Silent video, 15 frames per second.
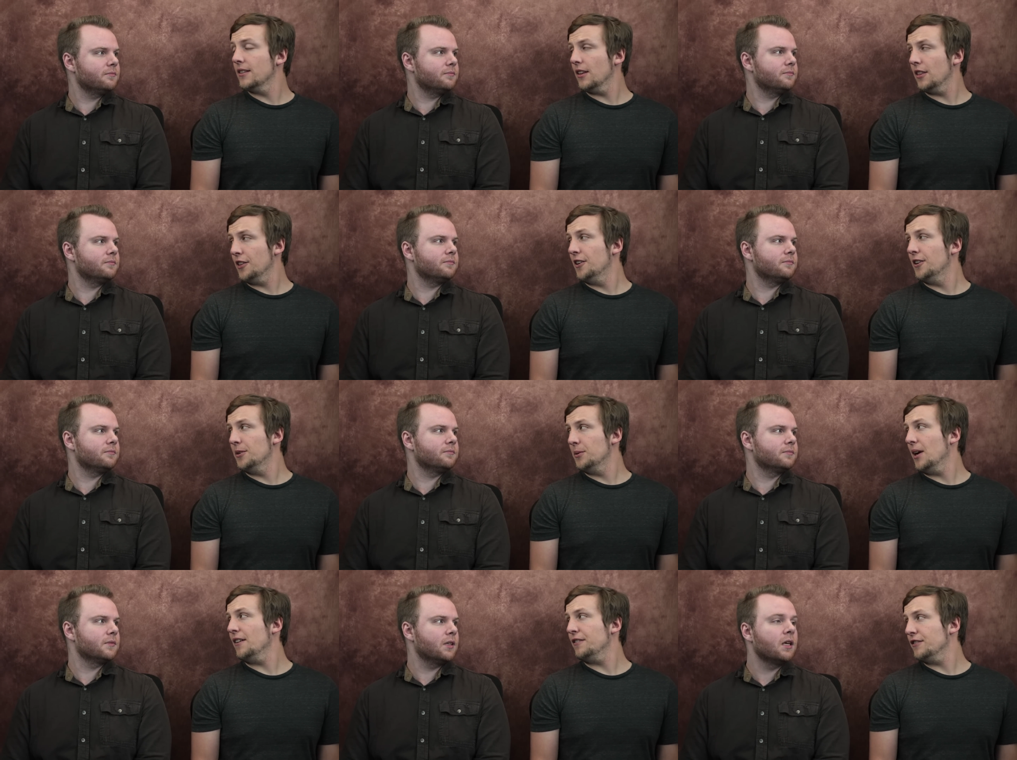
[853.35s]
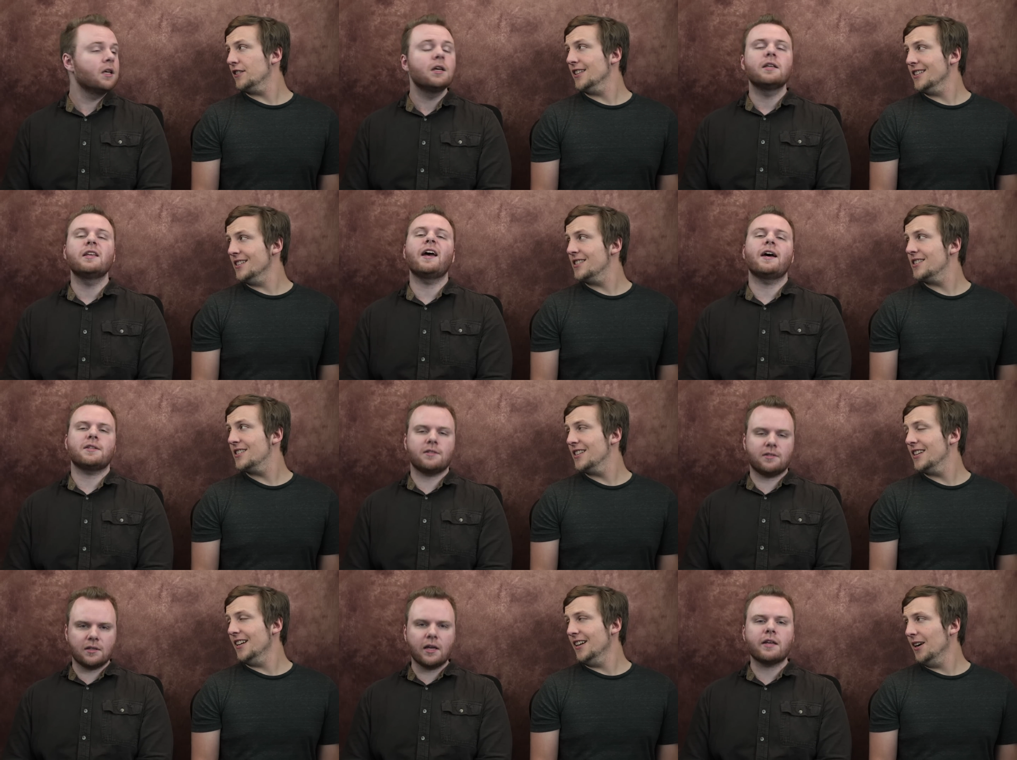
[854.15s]
Speaker 1: the Third reference.
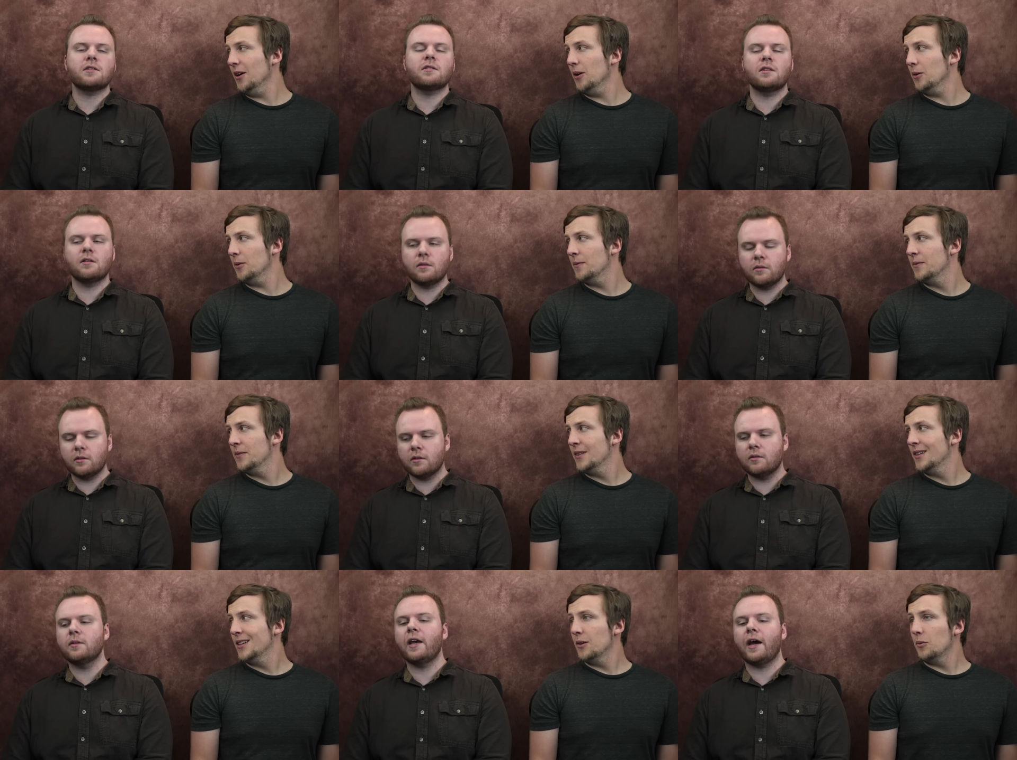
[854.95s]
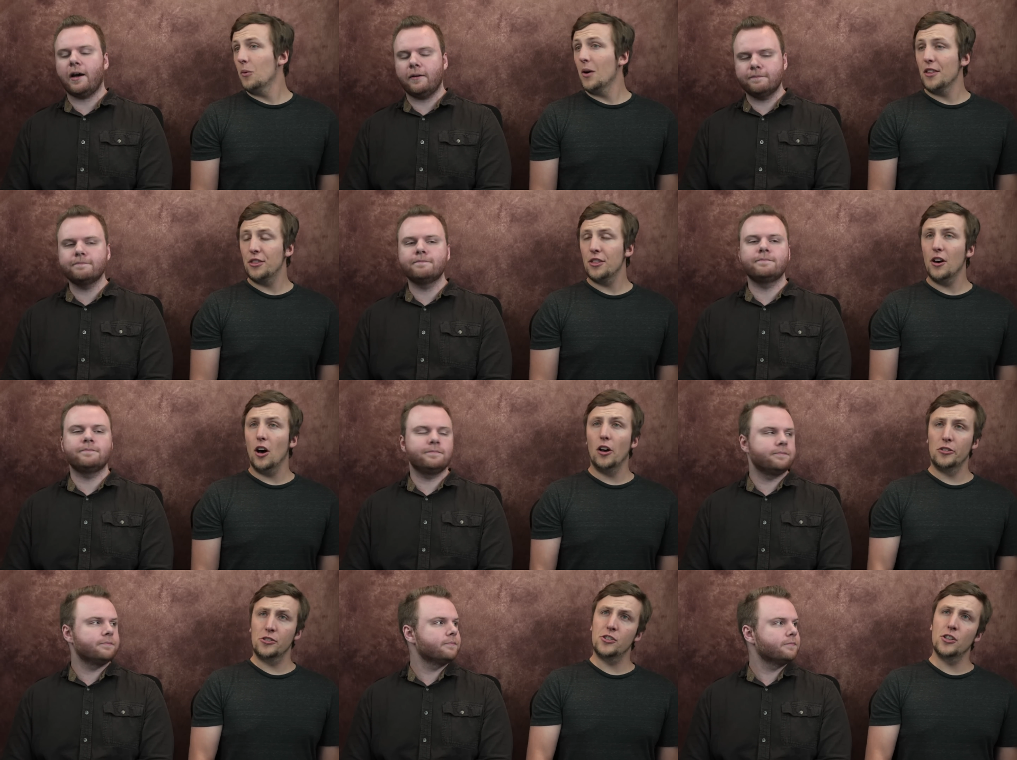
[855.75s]
Yes, you yes, know, the, the yeah, with mm-hmm.
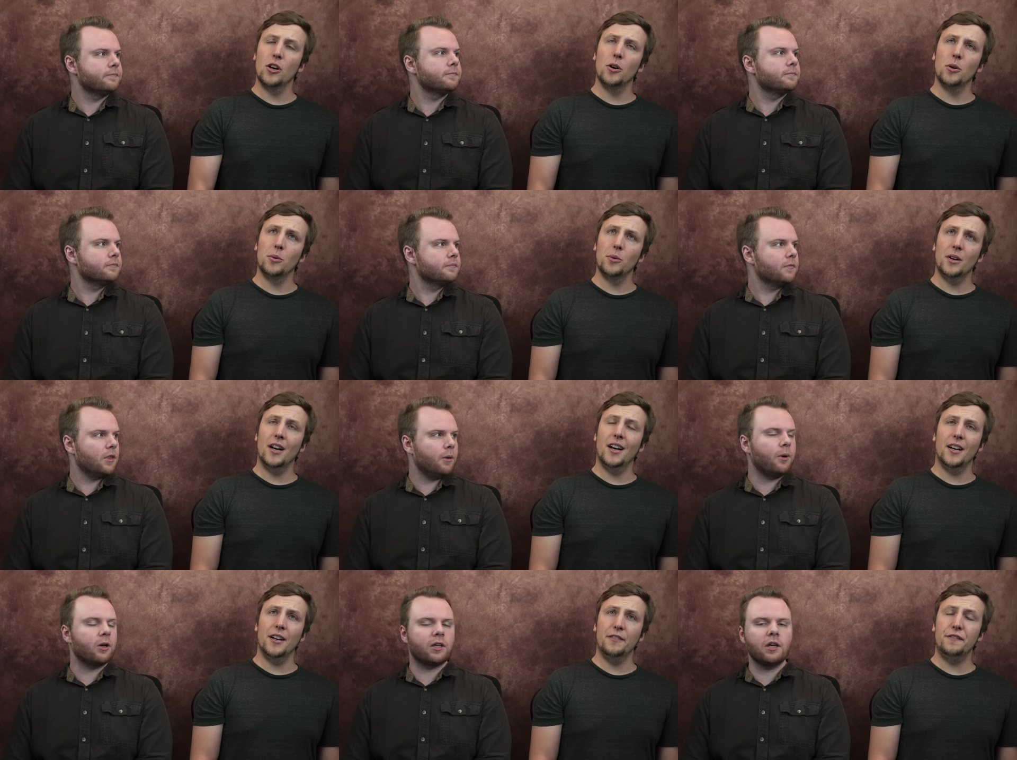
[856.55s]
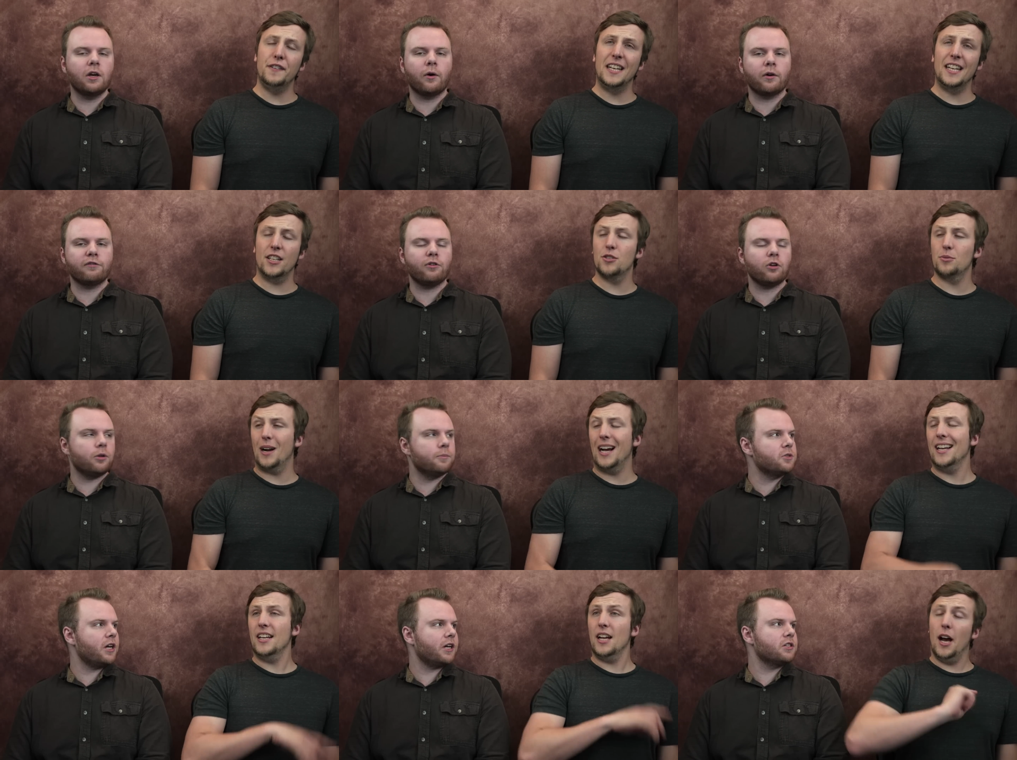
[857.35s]
also the uh, monkey Phoenix Wright
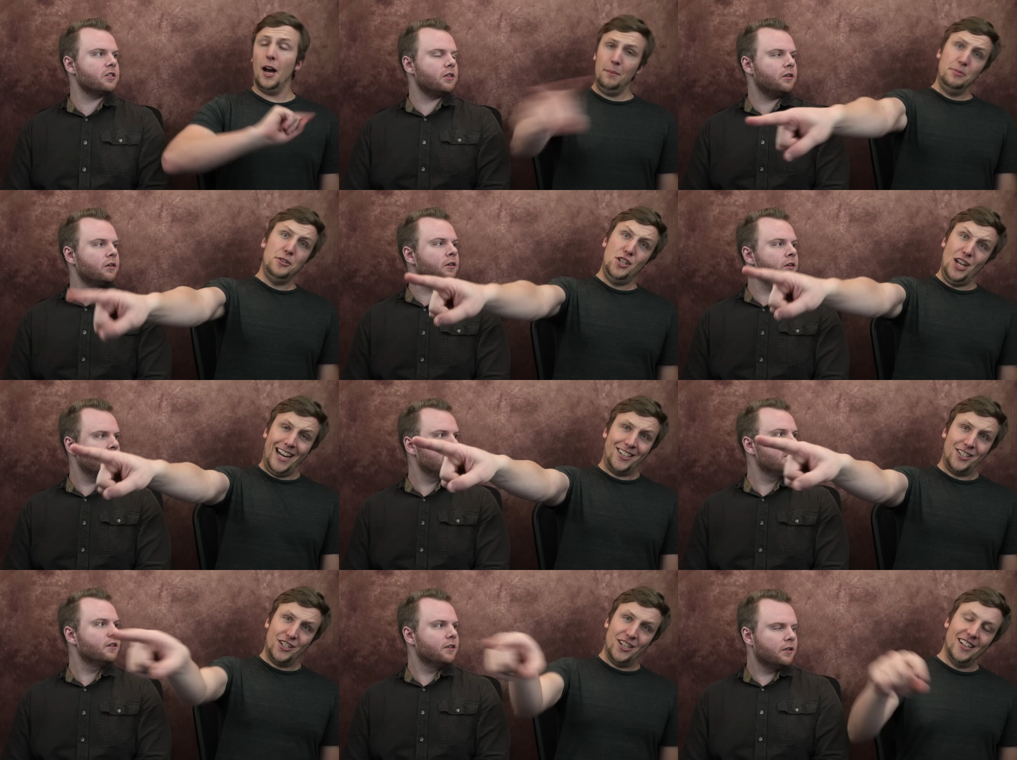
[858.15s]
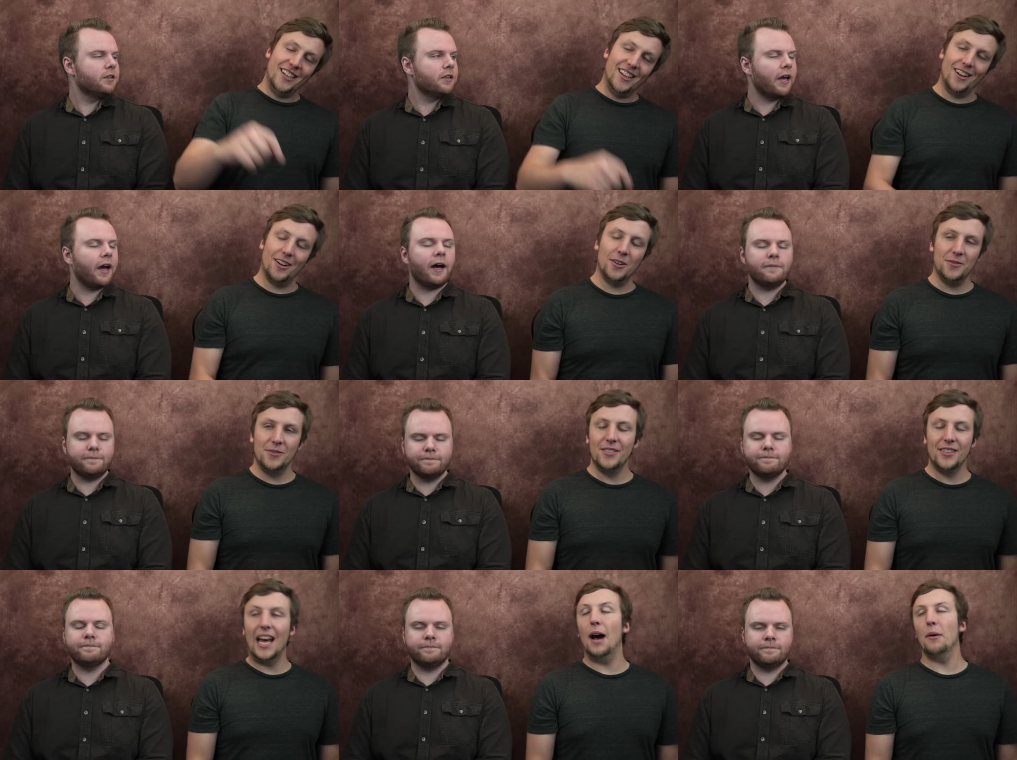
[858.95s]
objection. objection you yeah, know,
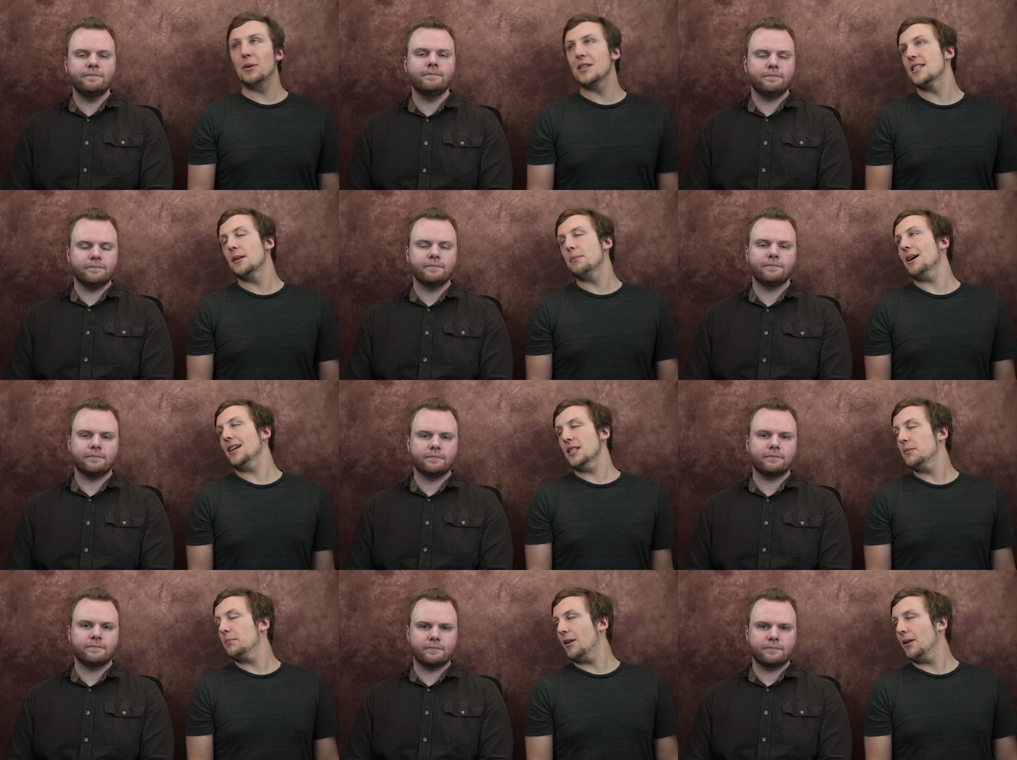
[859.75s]
mm-hmm. that was the best